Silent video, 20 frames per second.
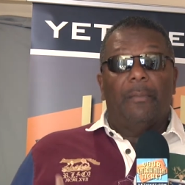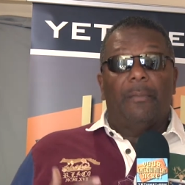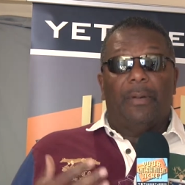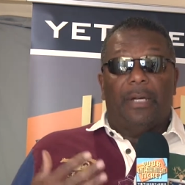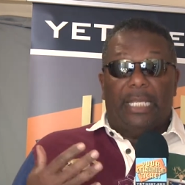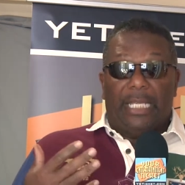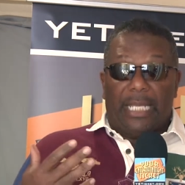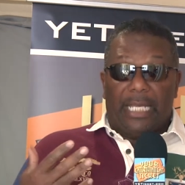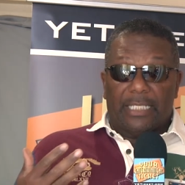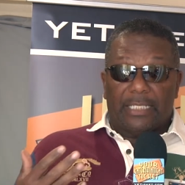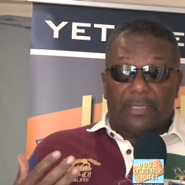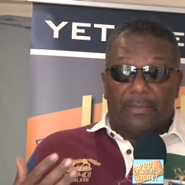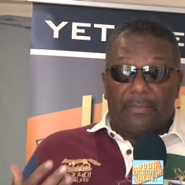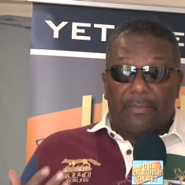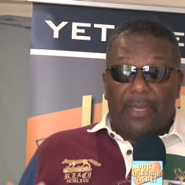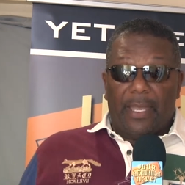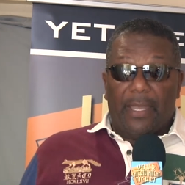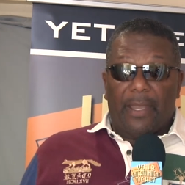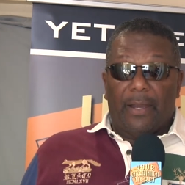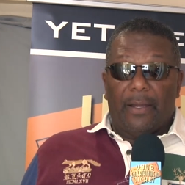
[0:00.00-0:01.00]
But he has a
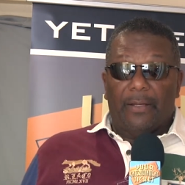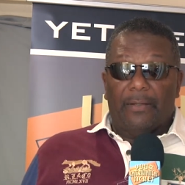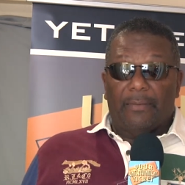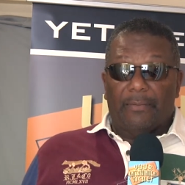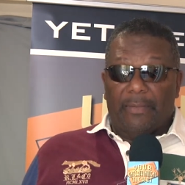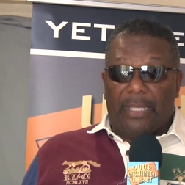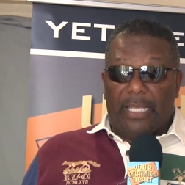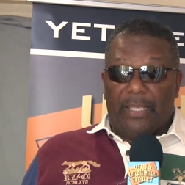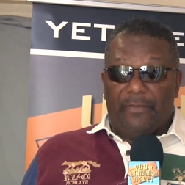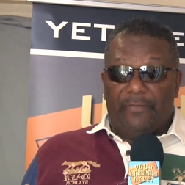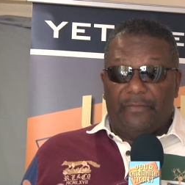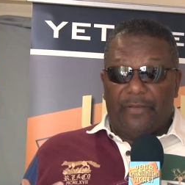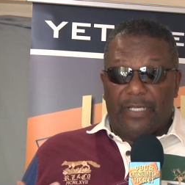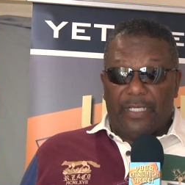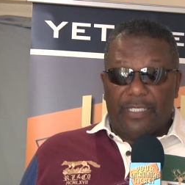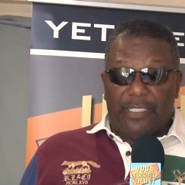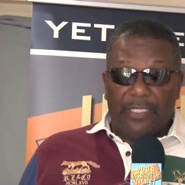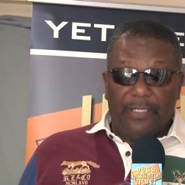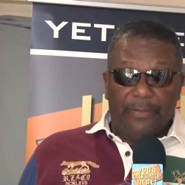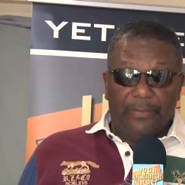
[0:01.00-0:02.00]
mayor named
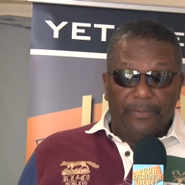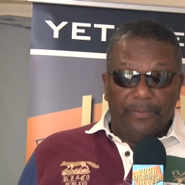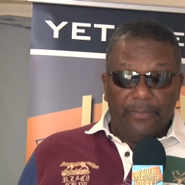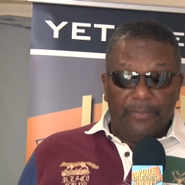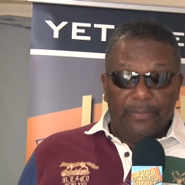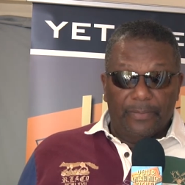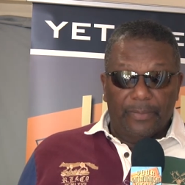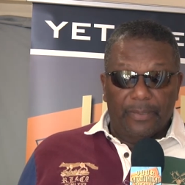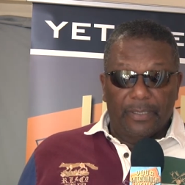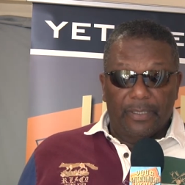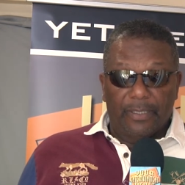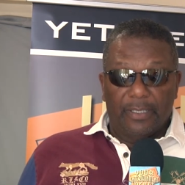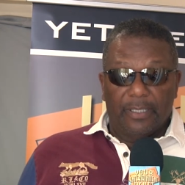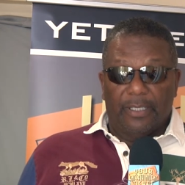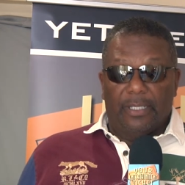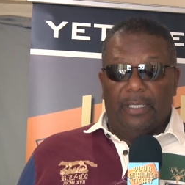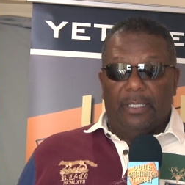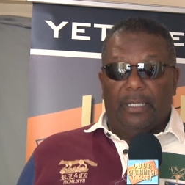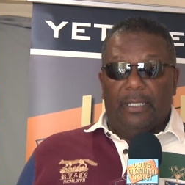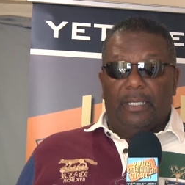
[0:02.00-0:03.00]
Vadim,
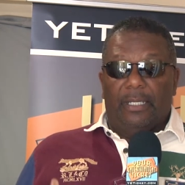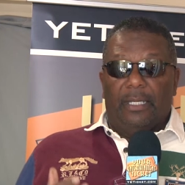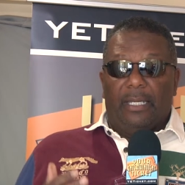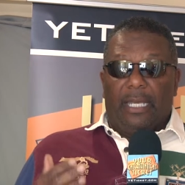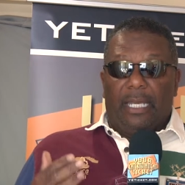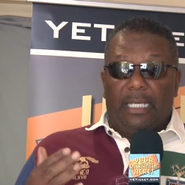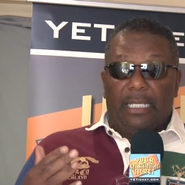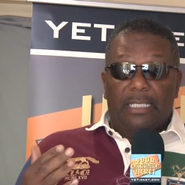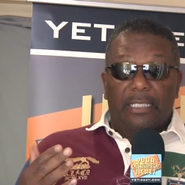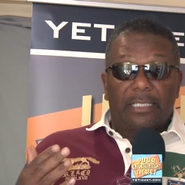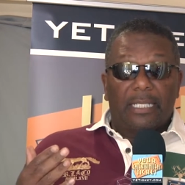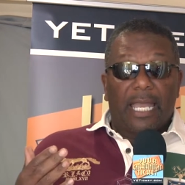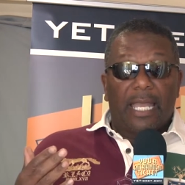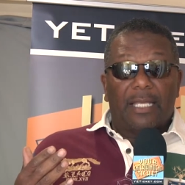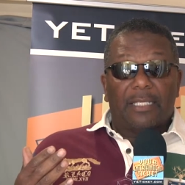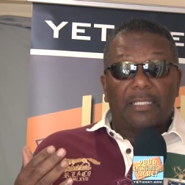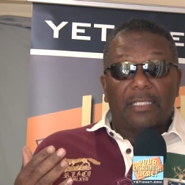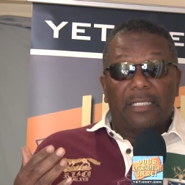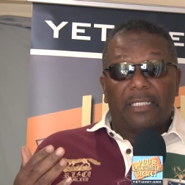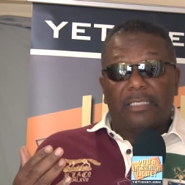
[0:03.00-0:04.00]
and he's
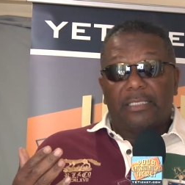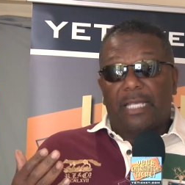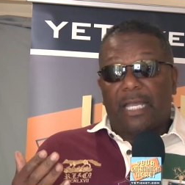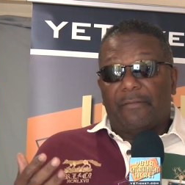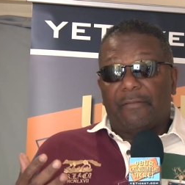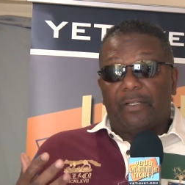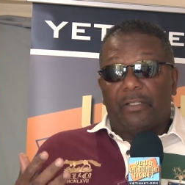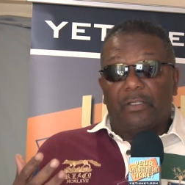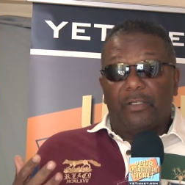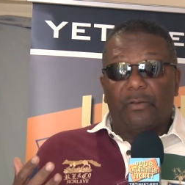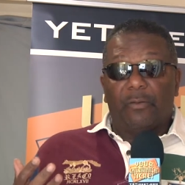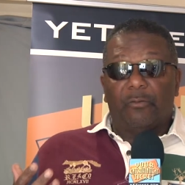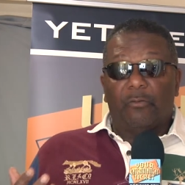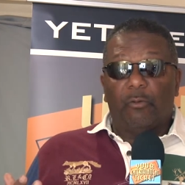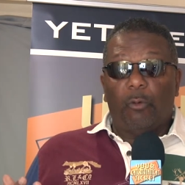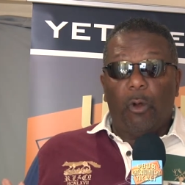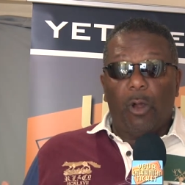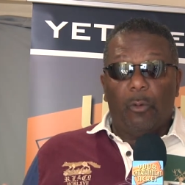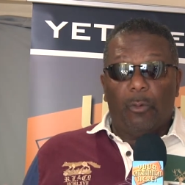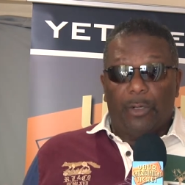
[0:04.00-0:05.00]
has he's having a little
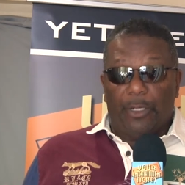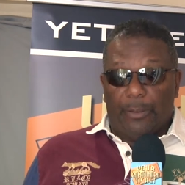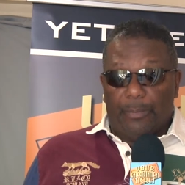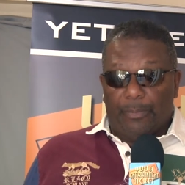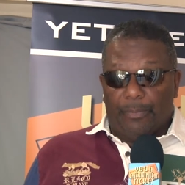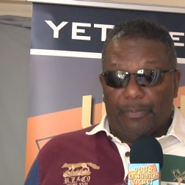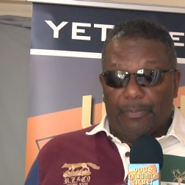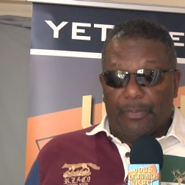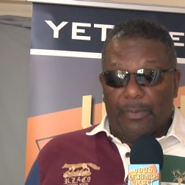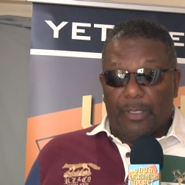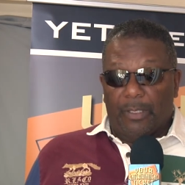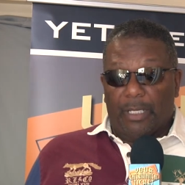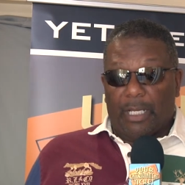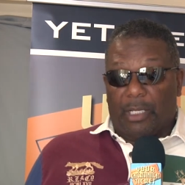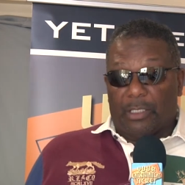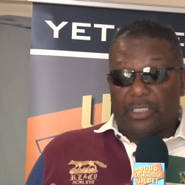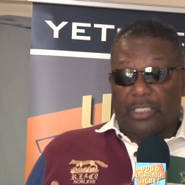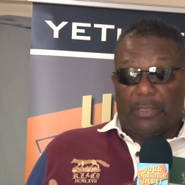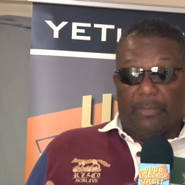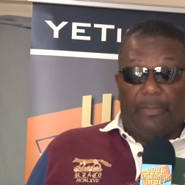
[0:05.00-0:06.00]
war with him
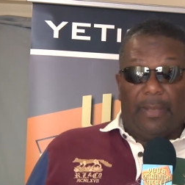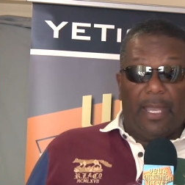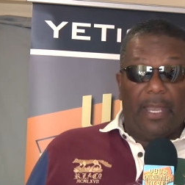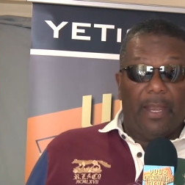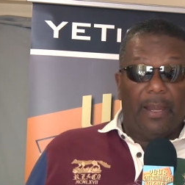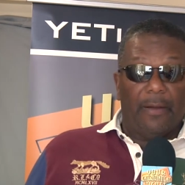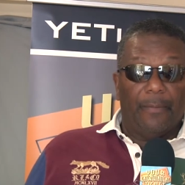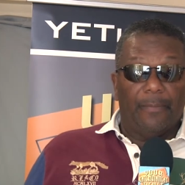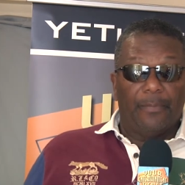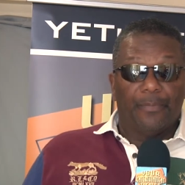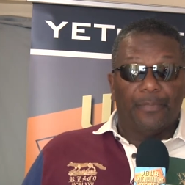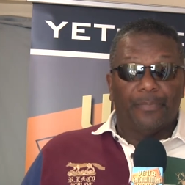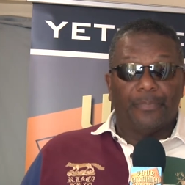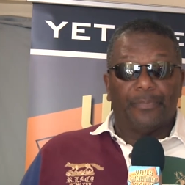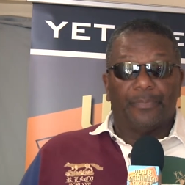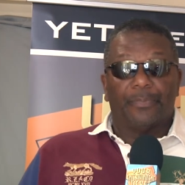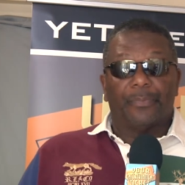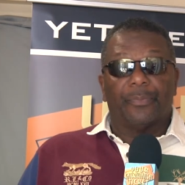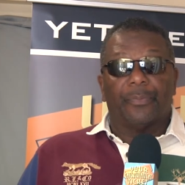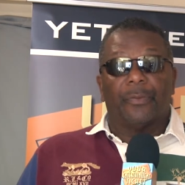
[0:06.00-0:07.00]
because the mayor
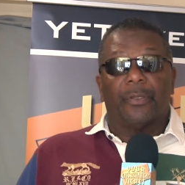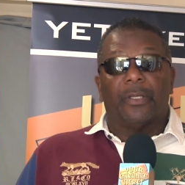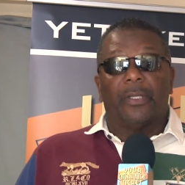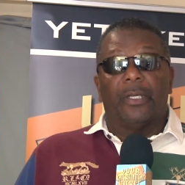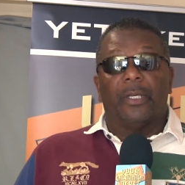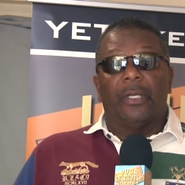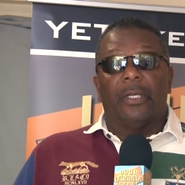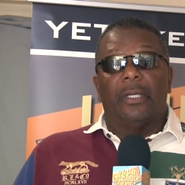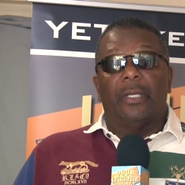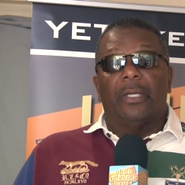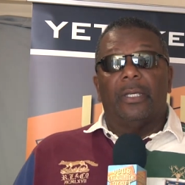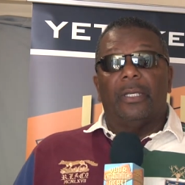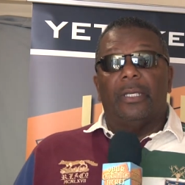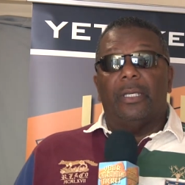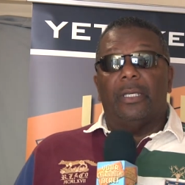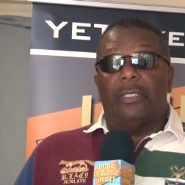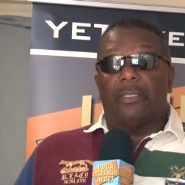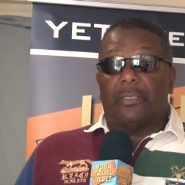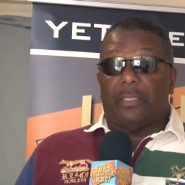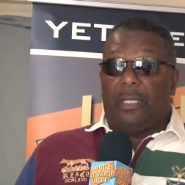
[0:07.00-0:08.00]

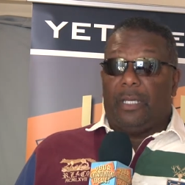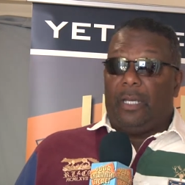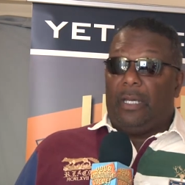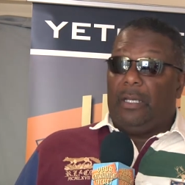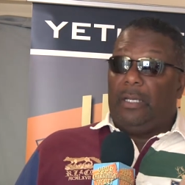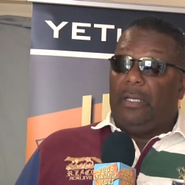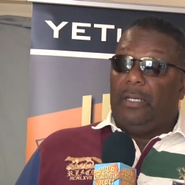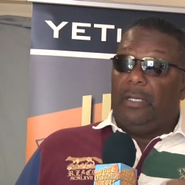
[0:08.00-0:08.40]
is uh,